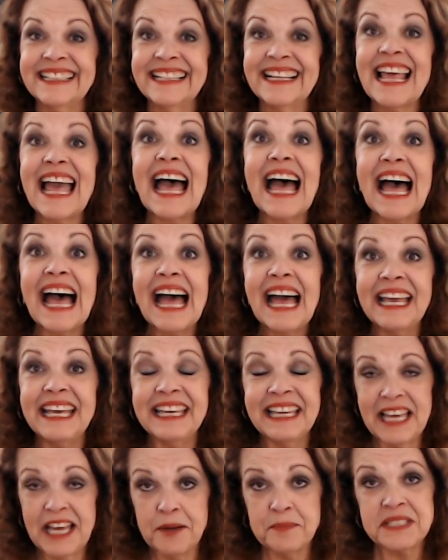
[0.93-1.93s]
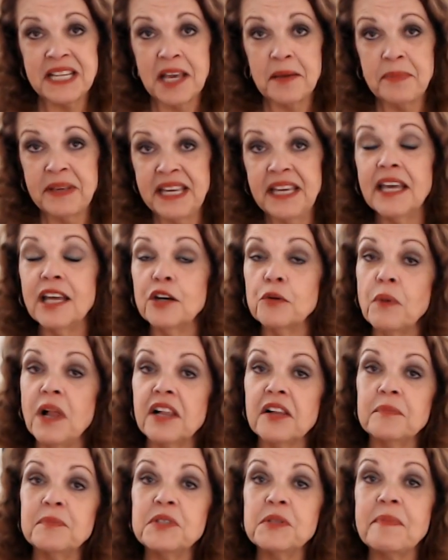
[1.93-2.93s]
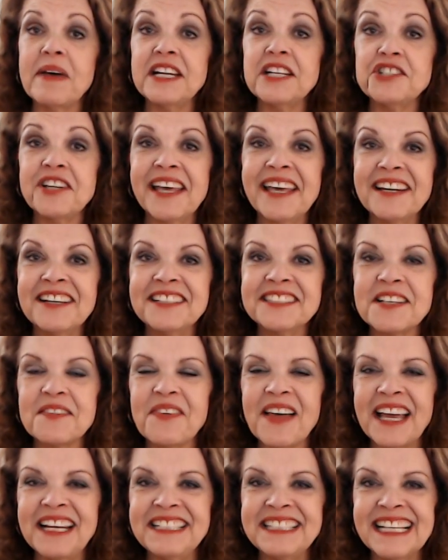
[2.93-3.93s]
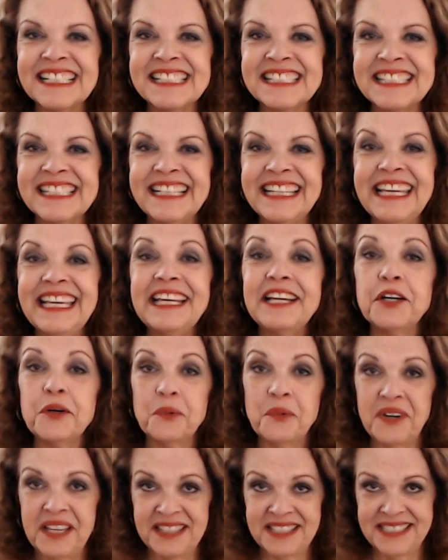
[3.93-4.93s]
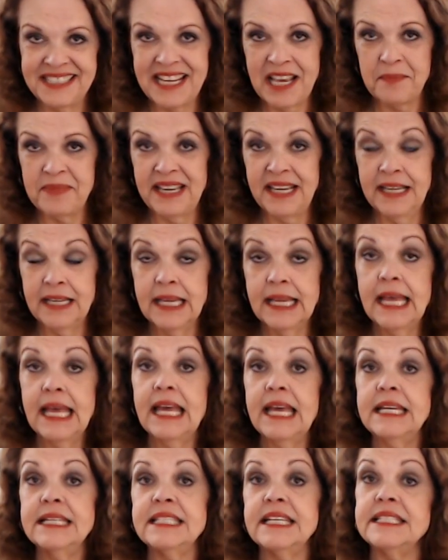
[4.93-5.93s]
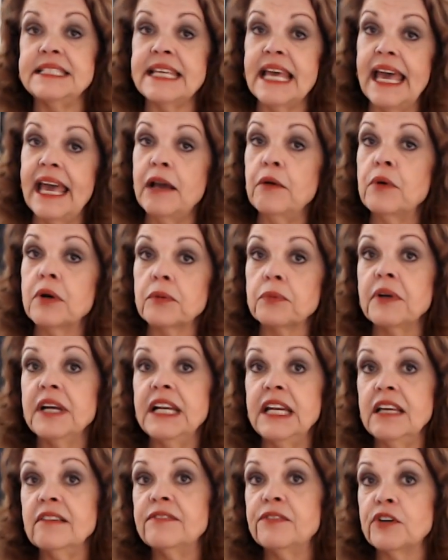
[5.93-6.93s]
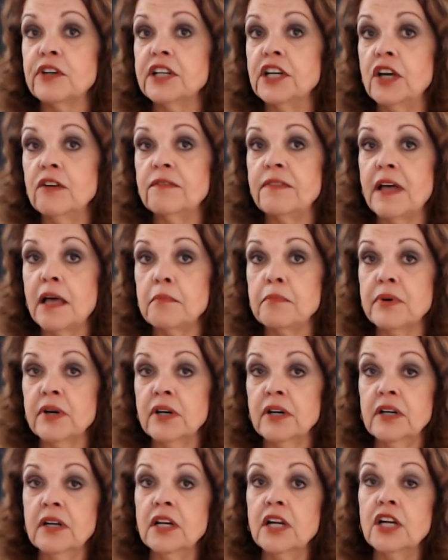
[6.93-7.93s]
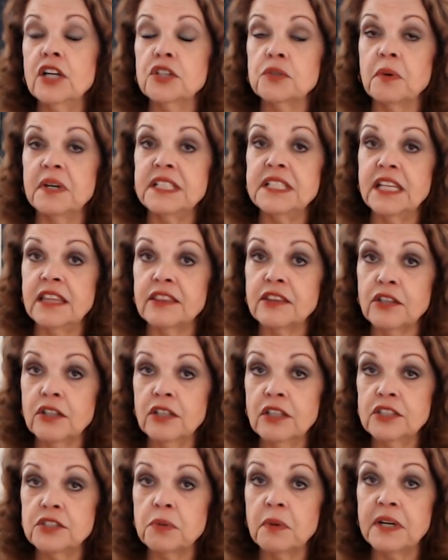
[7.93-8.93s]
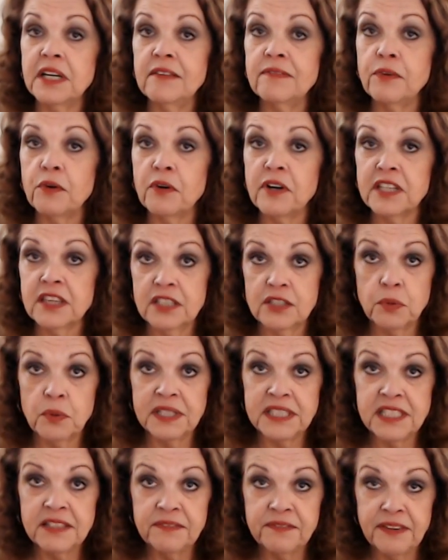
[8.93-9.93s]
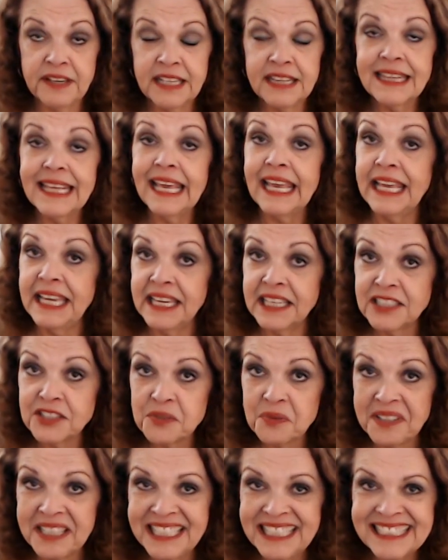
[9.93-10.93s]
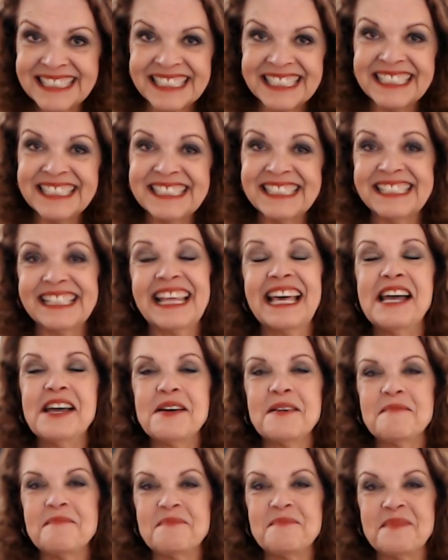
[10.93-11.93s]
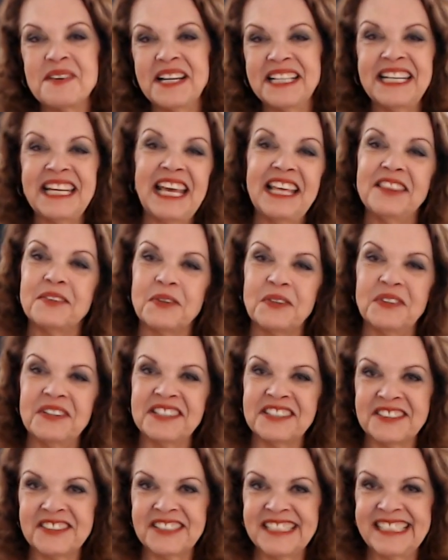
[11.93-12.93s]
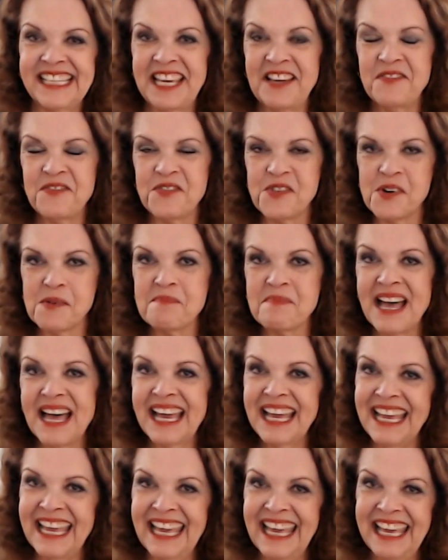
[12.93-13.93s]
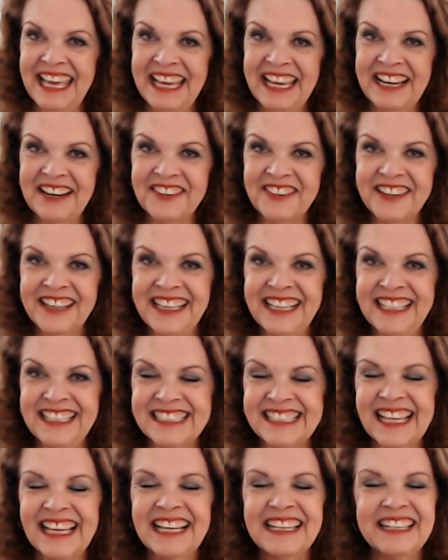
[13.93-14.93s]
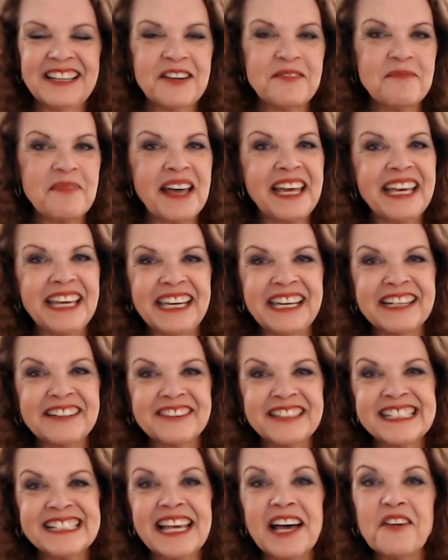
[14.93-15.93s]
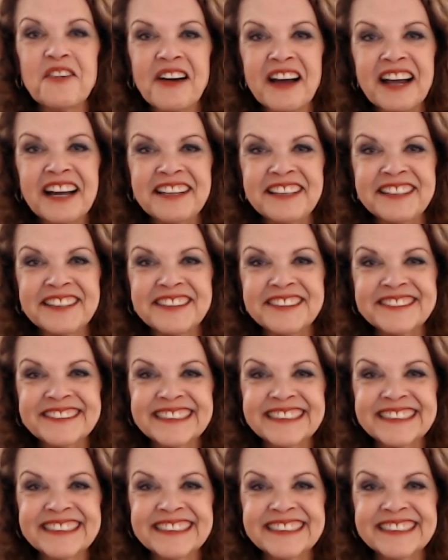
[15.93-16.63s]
Hi, I'm Debbie, and welcome to my channel, Divine Destiny with Debbie. Today we're reading for November 23rd, 24th, 25th, and 26th, Monday through Thursday for my Aries. Hello, my Aries. How are you?